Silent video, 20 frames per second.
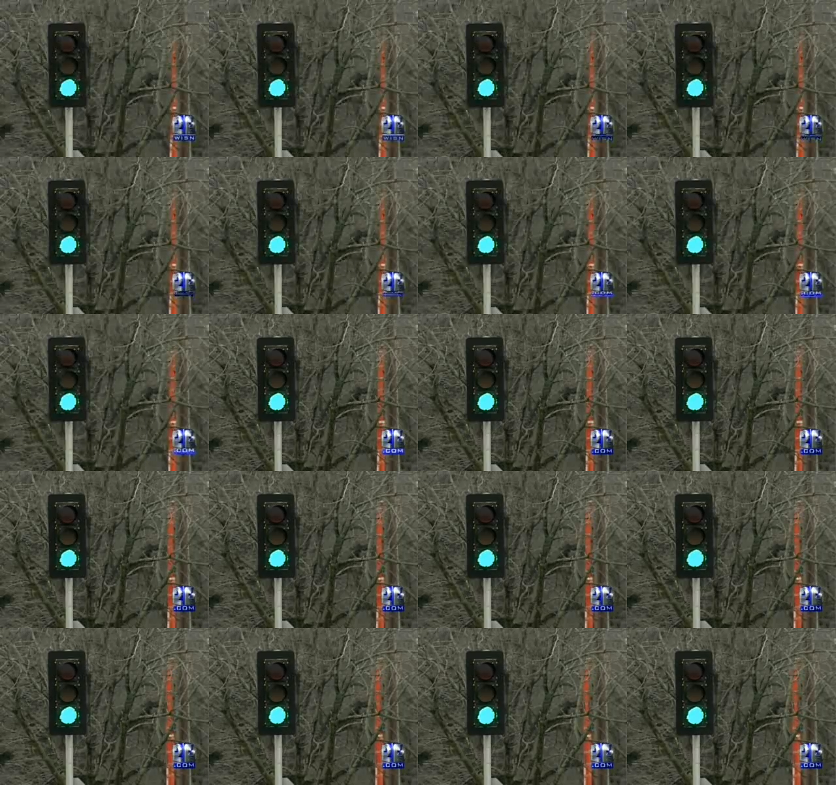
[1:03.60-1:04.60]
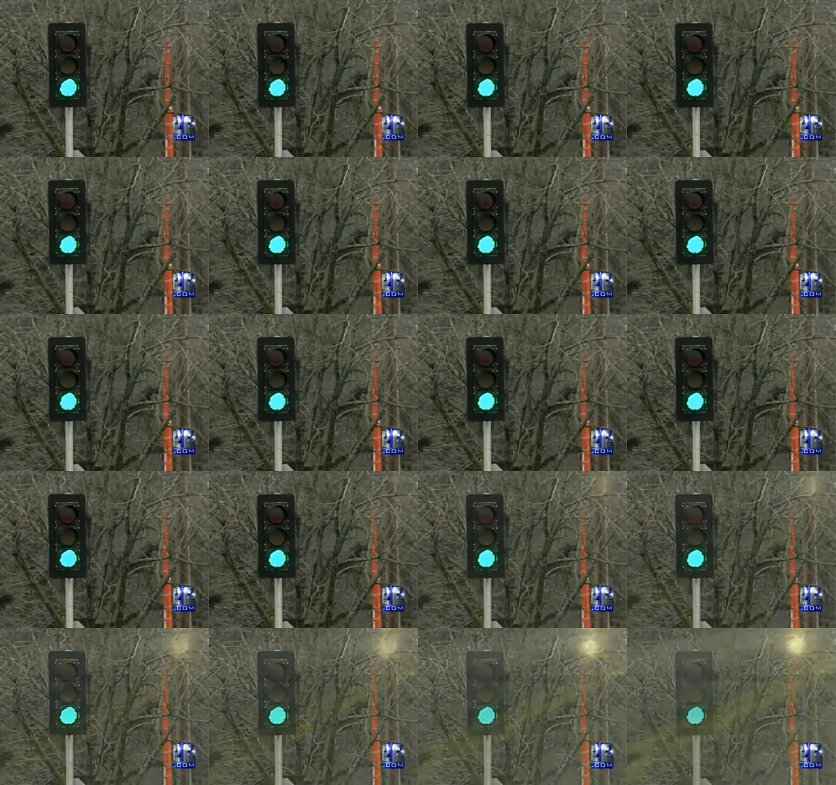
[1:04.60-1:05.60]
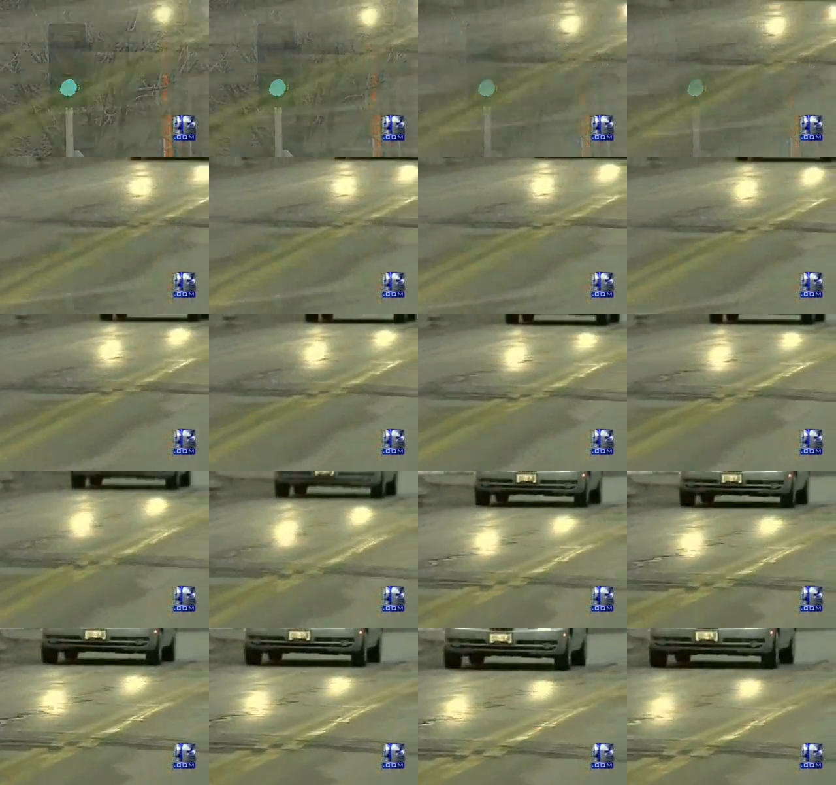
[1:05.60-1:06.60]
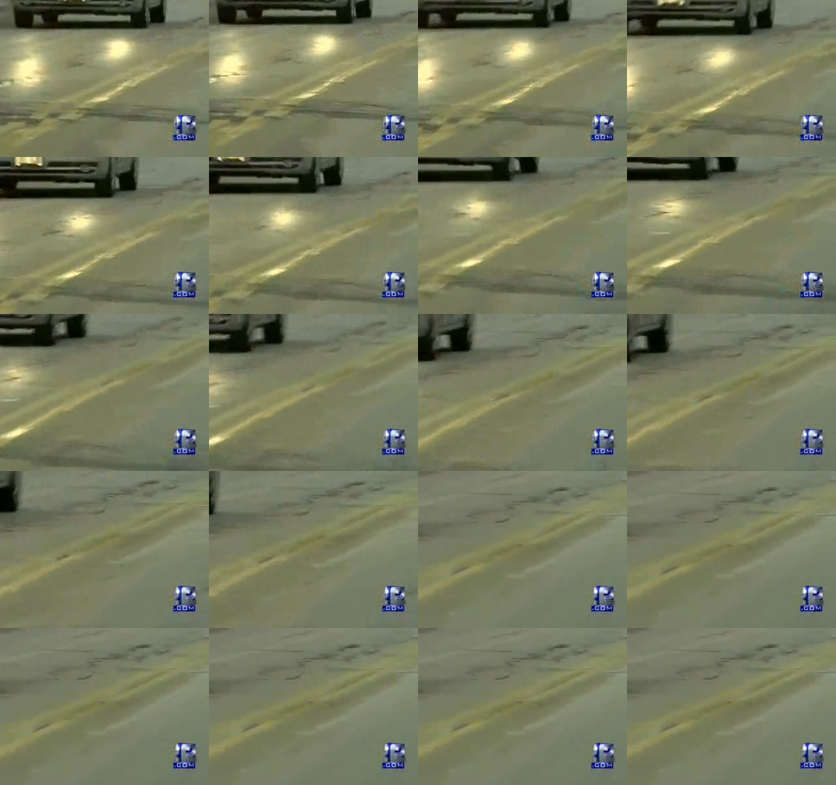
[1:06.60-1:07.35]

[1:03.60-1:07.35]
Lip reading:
No face is visible, so there are no lips to read.